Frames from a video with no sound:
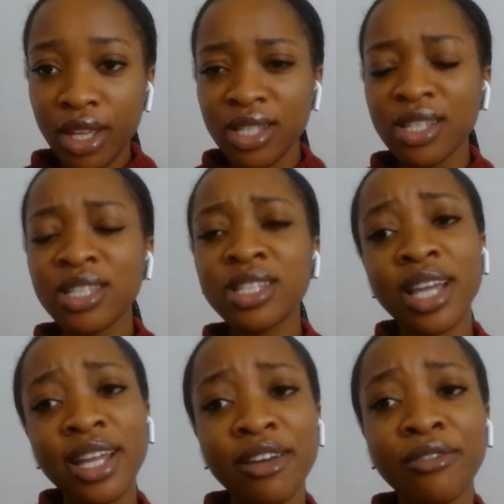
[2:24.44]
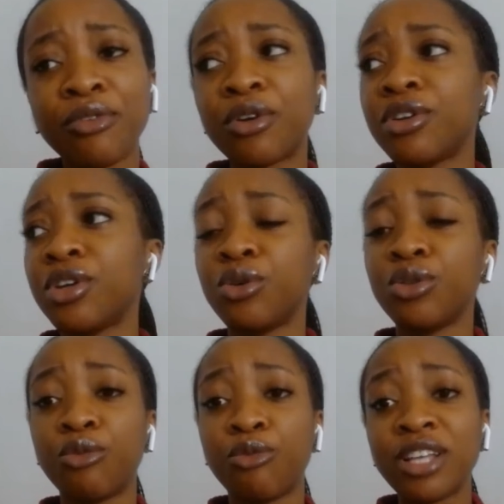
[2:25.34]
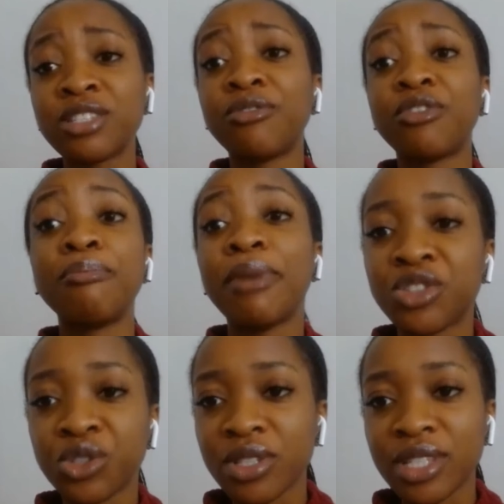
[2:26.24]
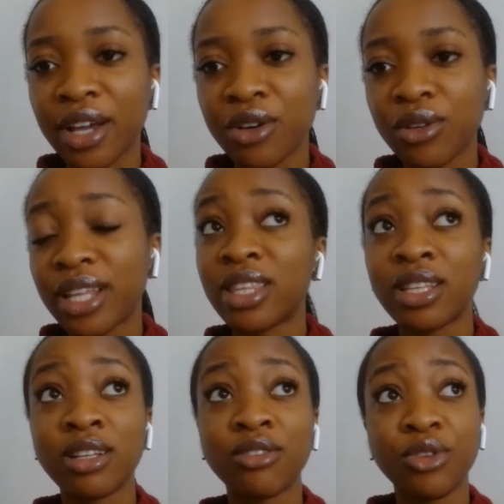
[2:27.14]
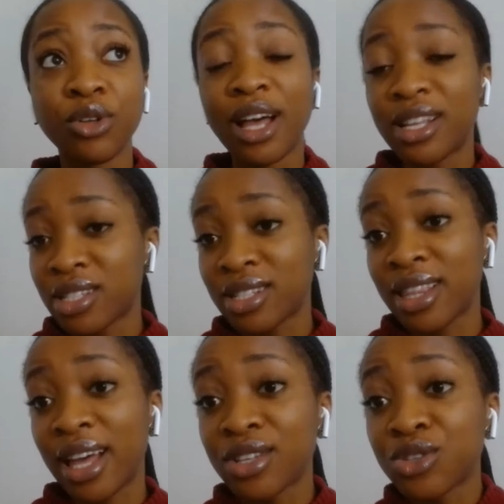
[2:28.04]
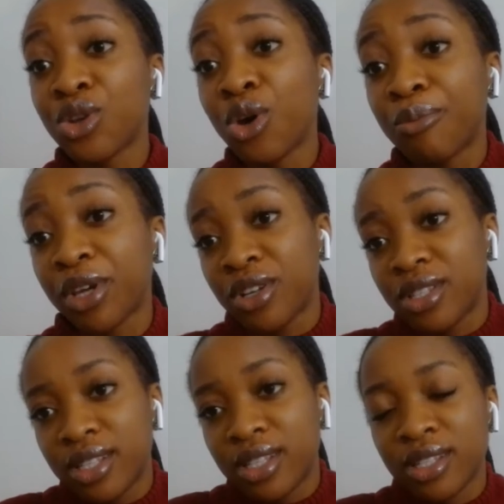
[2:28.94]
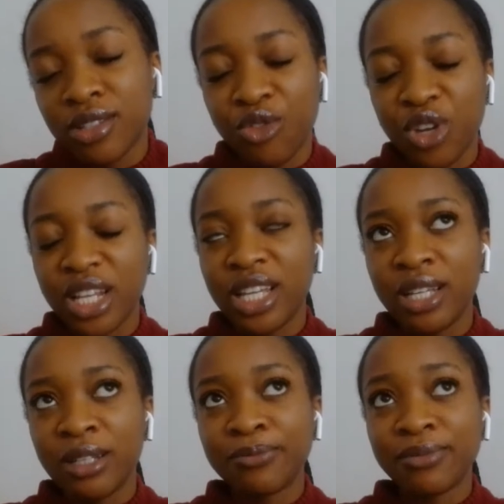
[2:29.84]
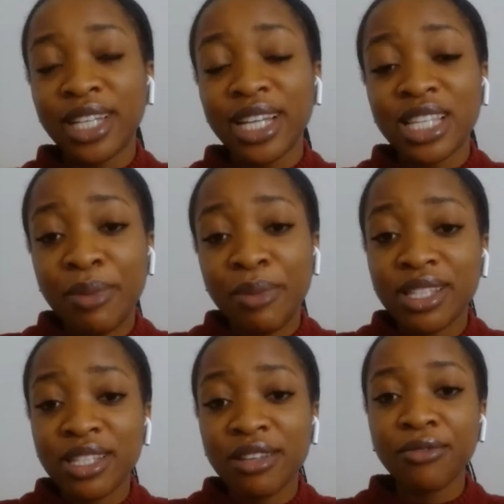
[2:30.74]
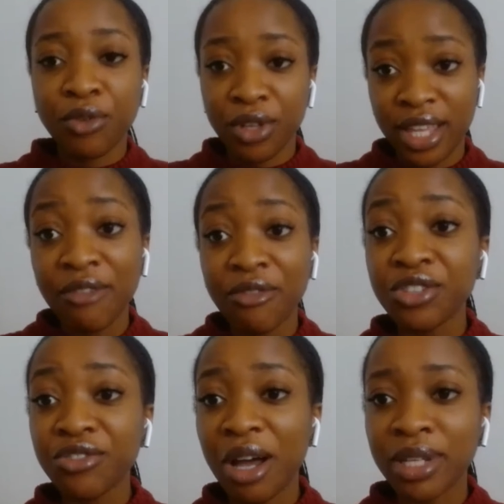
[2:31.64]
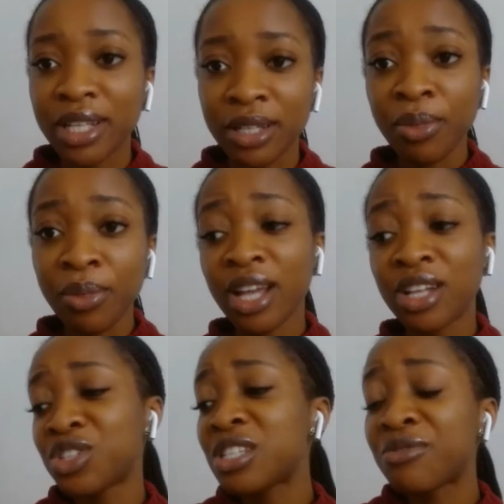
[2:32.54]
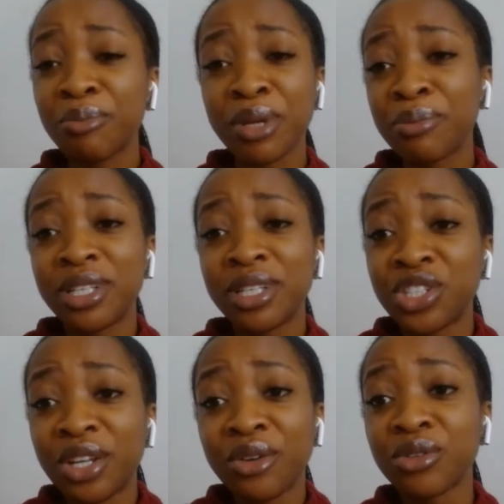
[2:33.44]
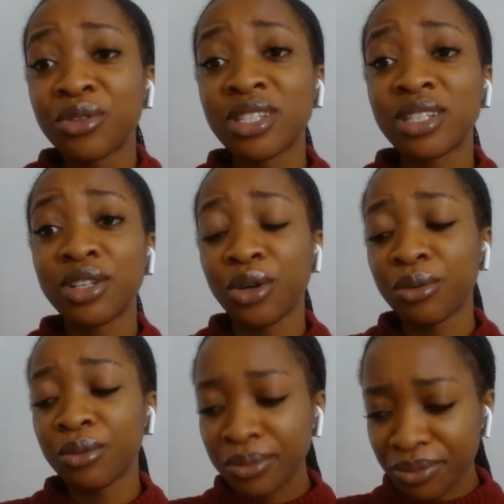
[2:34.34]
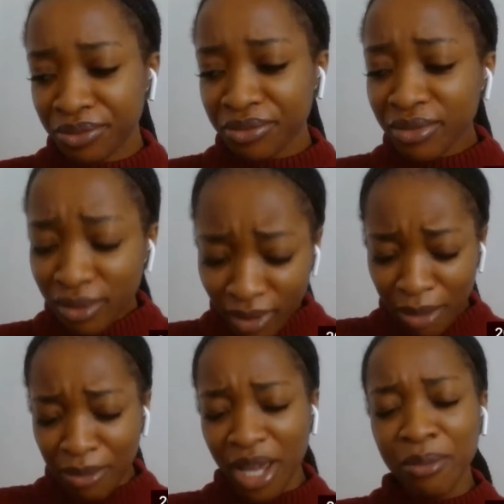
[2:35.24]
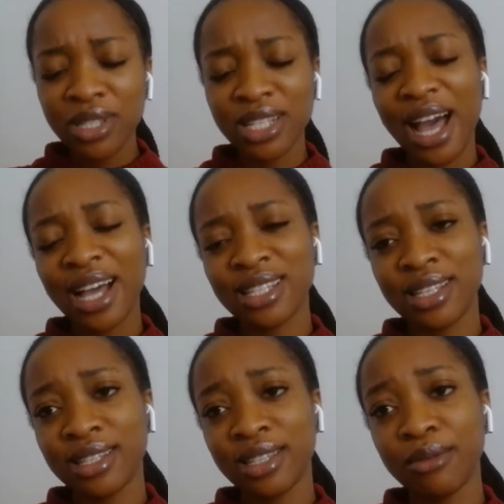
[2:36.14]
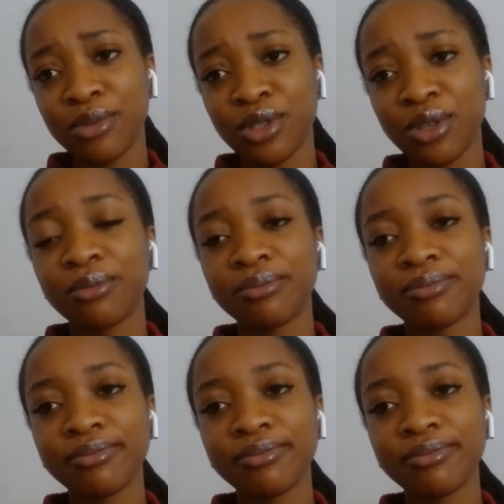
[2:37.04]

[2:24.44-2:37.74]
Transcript: sustain it for the rest of their menstrual cycle? And the real answer to that is no, because it's really expensive for the average family and just for people in general to be able to access them. So